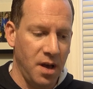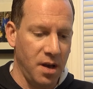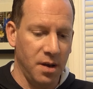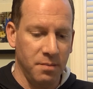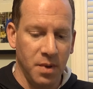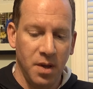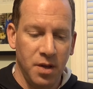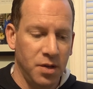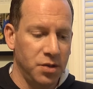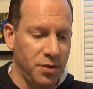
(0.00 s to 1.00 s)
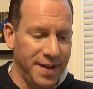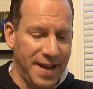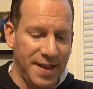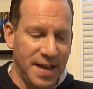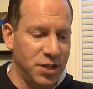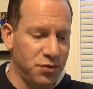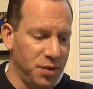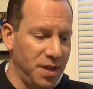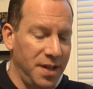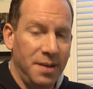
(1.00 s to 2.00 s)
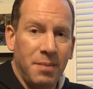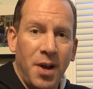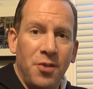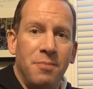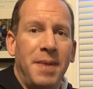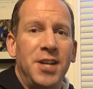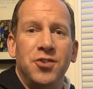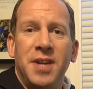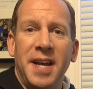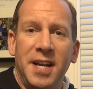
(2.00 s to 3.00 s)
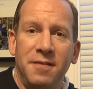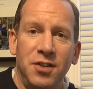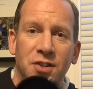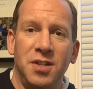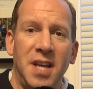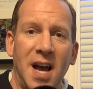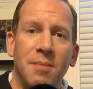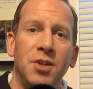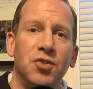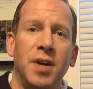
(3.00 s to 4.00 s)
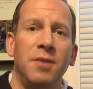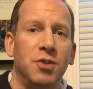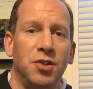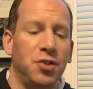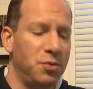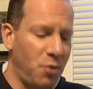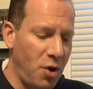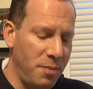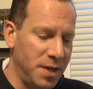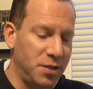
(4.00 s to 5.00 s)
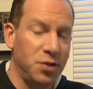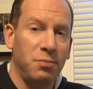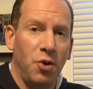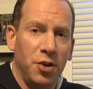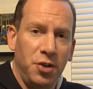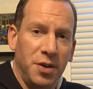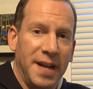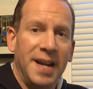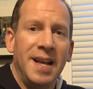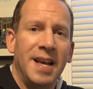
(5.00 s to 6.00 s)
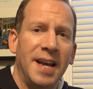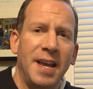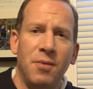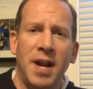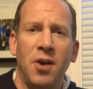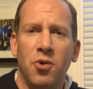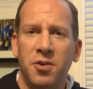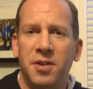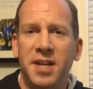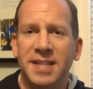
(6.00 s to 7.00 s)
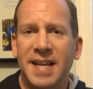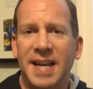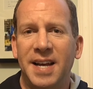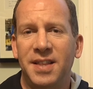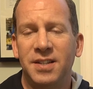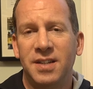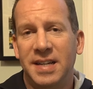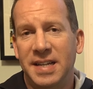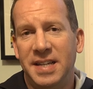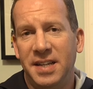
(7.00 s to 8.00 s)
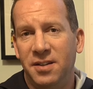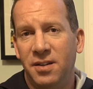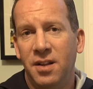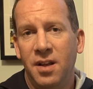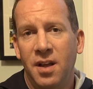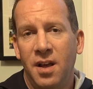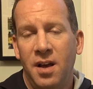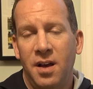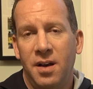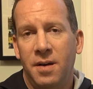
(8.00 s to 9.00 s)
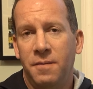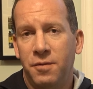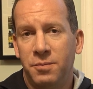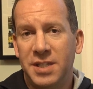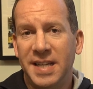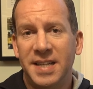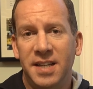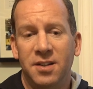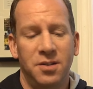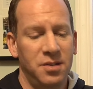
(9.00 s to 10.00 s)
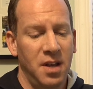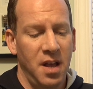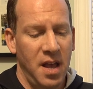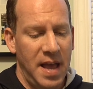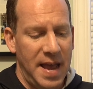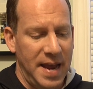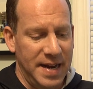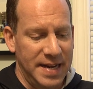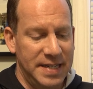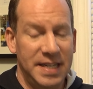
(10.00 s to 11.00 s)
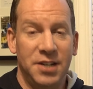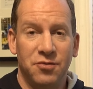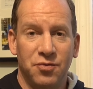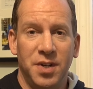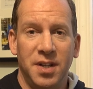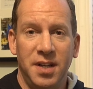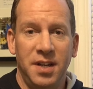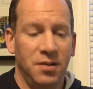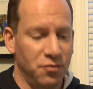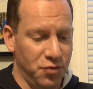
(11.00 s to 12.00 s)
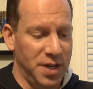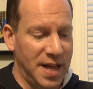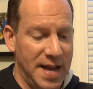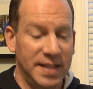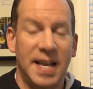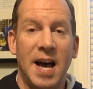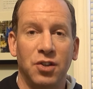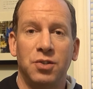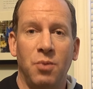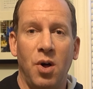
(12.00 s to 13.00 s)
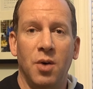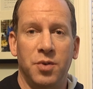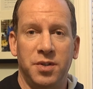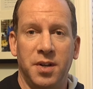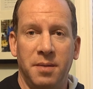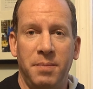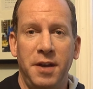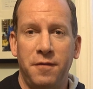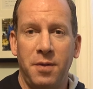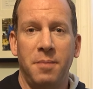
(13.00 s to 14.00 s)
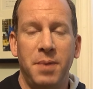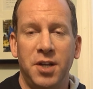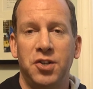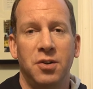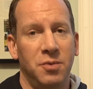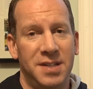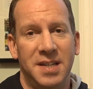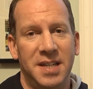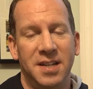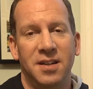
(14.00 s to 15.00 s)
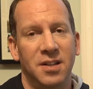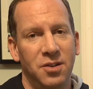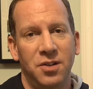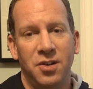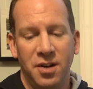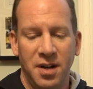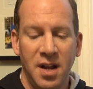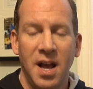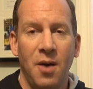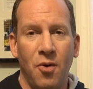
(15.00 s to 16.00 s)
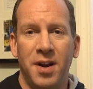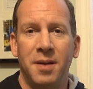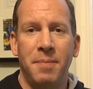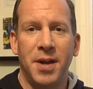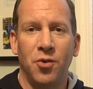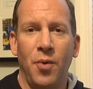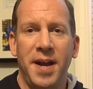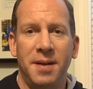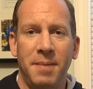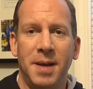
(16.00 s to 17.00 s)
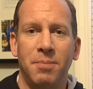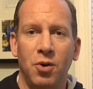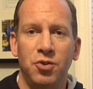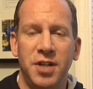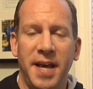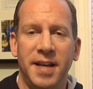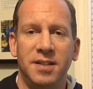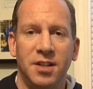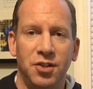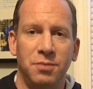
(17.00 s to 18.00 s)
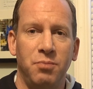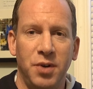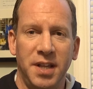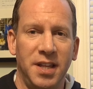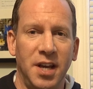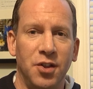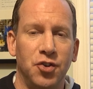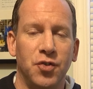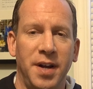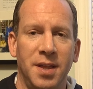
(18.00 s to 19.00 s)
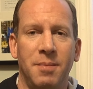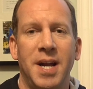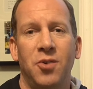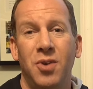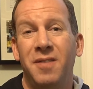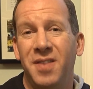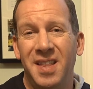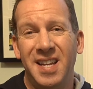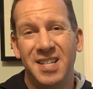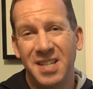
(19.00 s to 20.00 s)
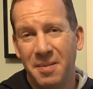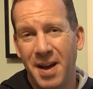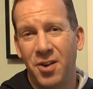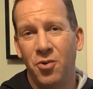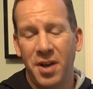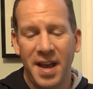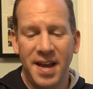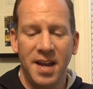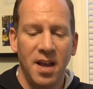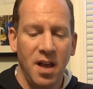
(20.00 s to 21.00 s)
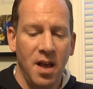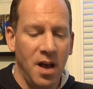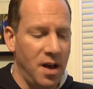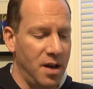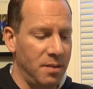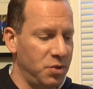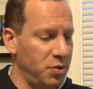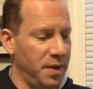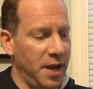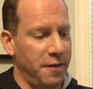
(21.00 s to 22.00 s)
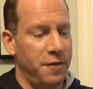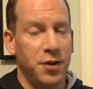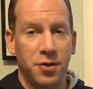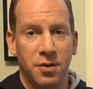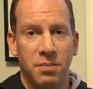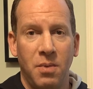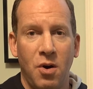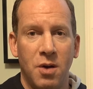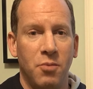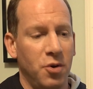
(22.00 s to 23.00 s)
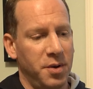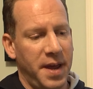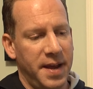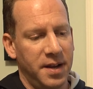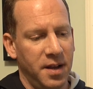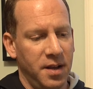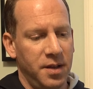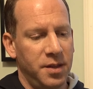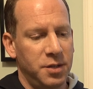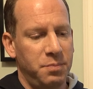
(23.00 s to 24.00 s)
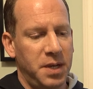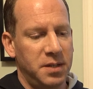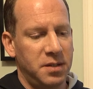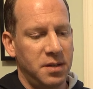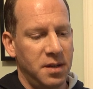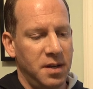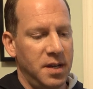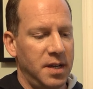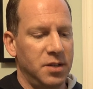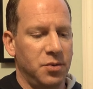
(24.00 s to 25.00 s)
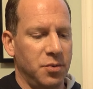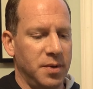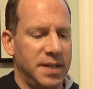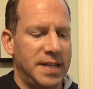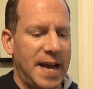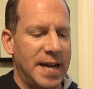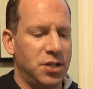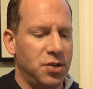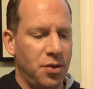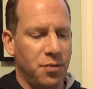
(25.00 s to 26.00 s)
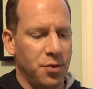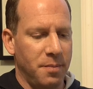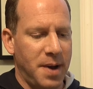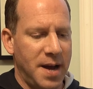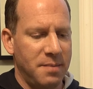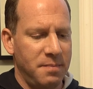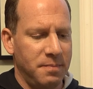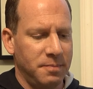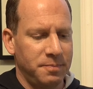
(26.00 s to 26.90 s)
Um, so again, that's really my other major negative is just the omelet tray, which is small, but it's a small unit. Again, when I ordered this, I got this on a deal um, from Slick Deals, and I didn't really realize how small it was gonna be from the picture. It was a deal, it looked good. I wanted a better way to make poached eggs than just putting the other tray in the microwave and then they just come out okay. Um, so again, for your hard-boiled egg, this piece is gonna attach through the bottom.